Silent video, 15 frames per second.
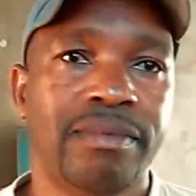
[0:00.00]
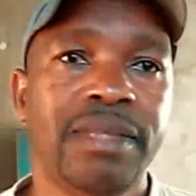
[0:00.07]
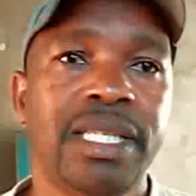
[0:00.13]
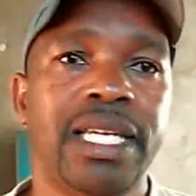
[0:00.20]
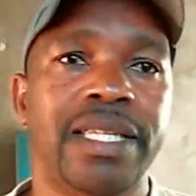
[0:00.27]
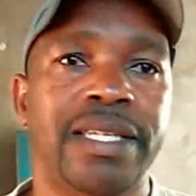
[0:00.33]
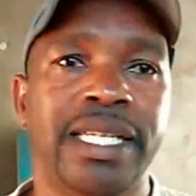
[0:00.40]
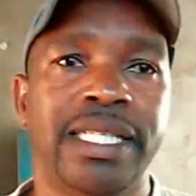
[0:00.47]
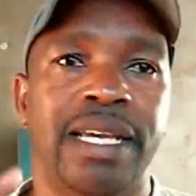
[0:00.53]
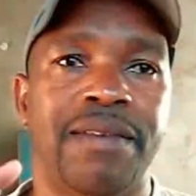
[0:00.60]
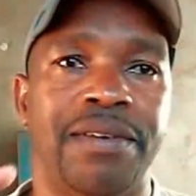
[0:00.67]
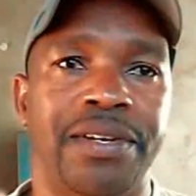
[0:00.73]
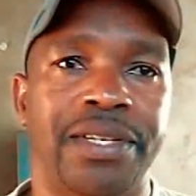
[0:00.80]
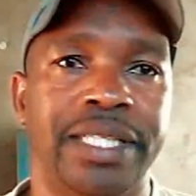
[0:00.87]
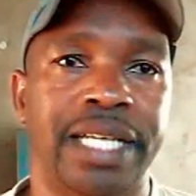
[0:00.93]
These are
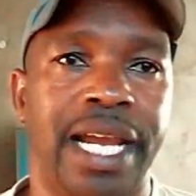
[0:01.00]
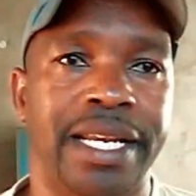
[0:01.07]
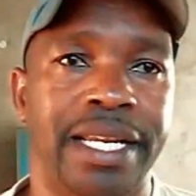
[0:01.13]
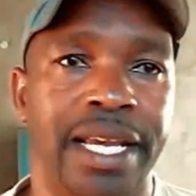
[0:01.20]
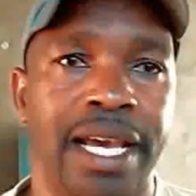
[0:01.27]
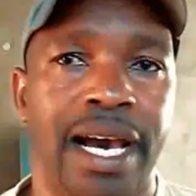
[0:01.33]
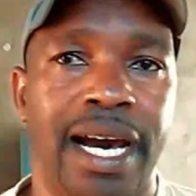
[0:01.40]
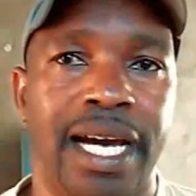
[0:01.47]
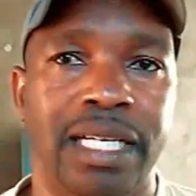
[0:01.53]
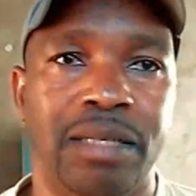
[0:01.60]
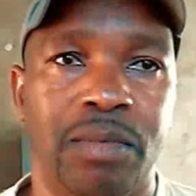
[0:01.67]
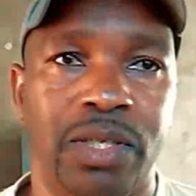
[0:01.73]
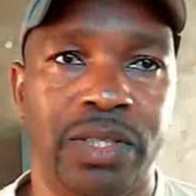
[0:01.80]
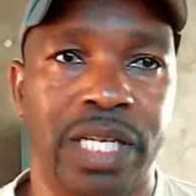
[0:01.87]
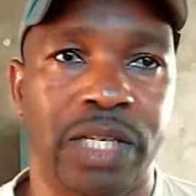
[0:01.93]
very tiny
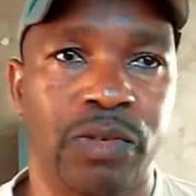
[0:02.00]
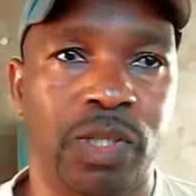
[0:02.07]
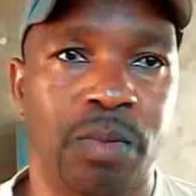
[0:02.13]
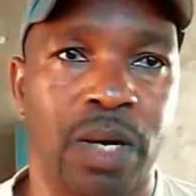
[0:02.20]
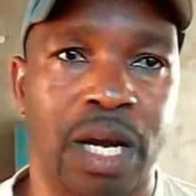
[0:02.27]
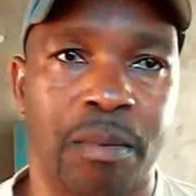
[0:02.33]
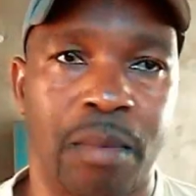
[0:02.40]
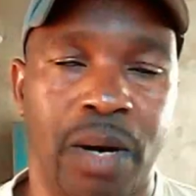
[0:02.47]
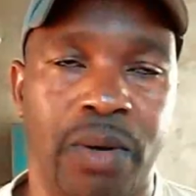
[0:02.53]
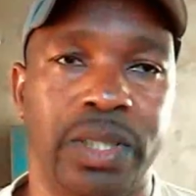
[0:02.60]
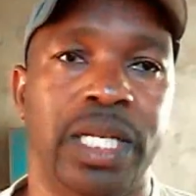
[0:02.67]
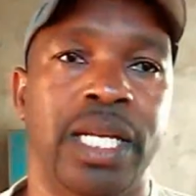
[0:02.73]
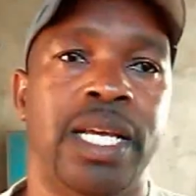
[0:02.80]
animals that we spoke about.